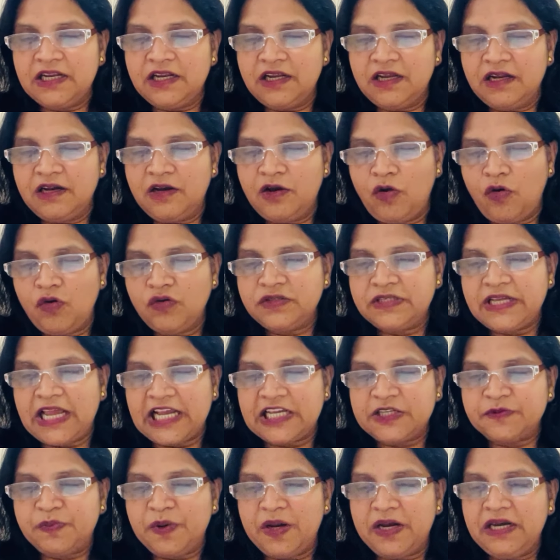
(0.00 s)
laws
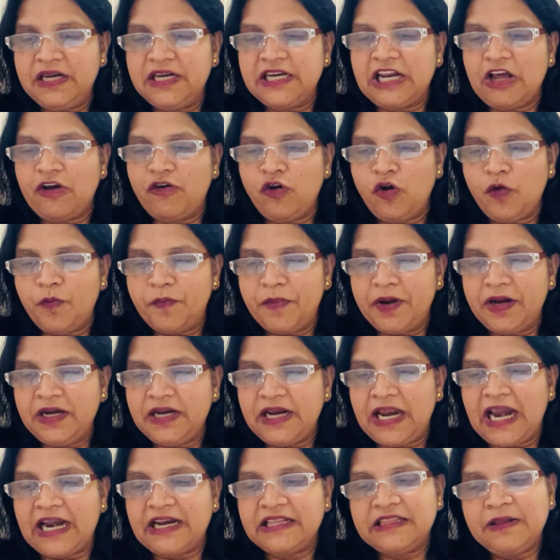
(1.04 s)
explain development
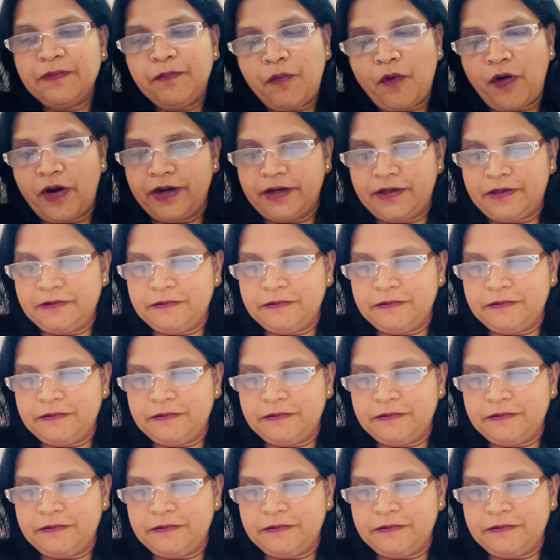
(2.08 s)
at the point.